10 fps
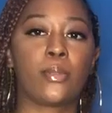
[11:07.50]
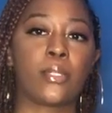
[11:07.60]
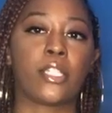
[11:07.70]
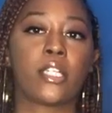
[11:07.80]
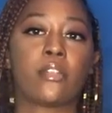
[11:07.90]
with
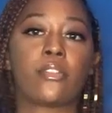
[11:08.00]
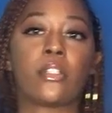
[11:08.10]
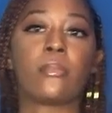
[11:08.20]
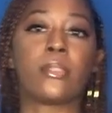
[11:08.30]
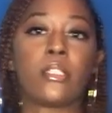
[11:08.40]
the cover
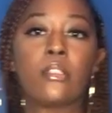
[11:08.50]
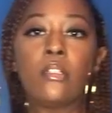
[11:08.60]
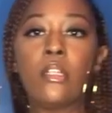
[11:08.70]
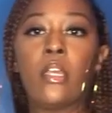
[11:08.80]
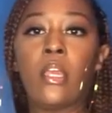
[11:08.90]
up, but
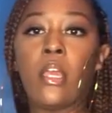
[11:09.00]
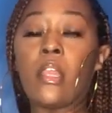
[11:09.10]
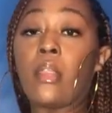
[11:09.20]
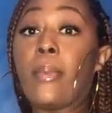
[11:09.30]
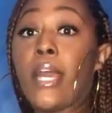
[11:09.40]

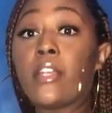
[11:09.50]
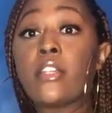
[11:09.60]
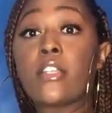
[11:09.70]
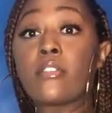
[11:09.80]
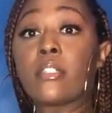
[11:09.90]
the pattern
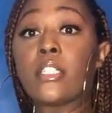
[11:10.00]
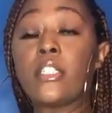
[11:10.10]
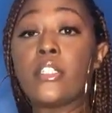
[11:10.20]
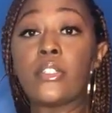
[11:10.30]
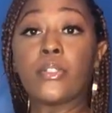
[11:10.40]
is really
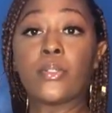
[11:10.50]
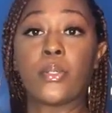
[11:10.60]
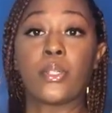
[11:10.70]
cute.